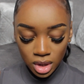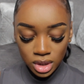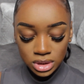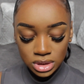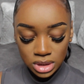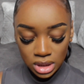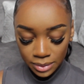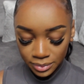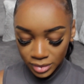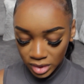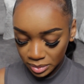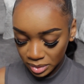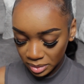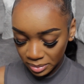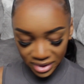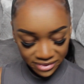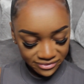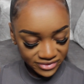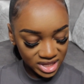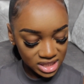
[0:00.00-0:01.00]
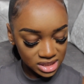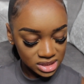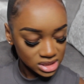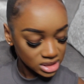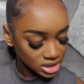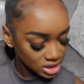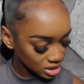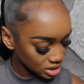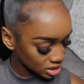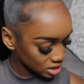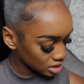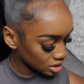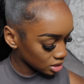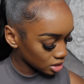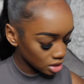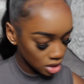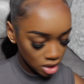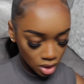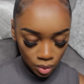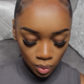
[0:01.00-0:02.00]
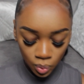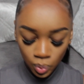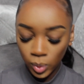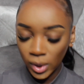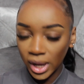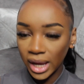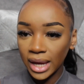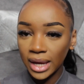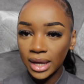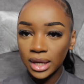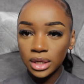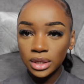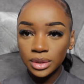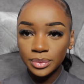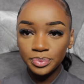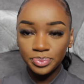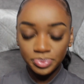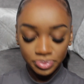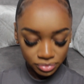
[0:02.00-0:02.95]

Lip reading: So then I'm going to put my Fenty away,